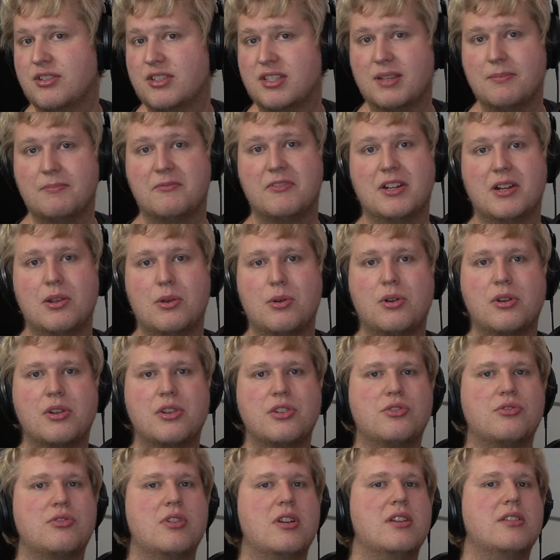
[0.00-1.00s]
symphony
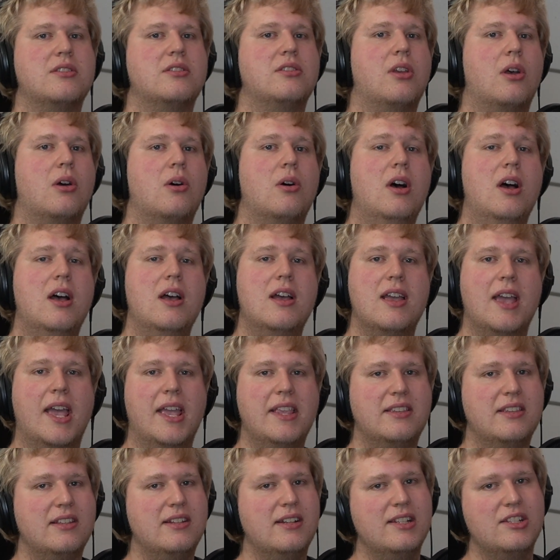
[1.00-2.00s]
orchestra, so
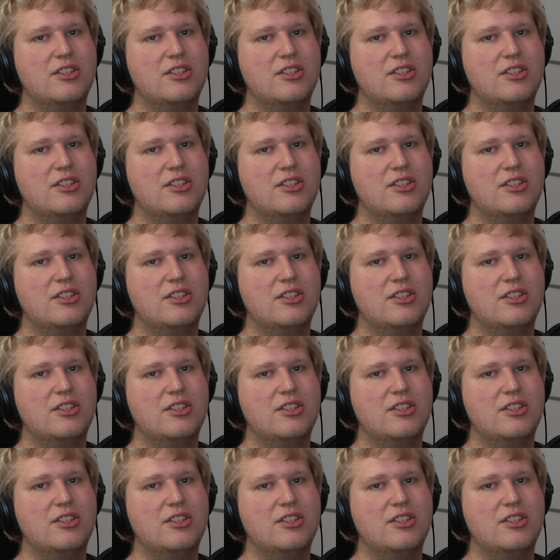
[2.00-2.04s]
it's an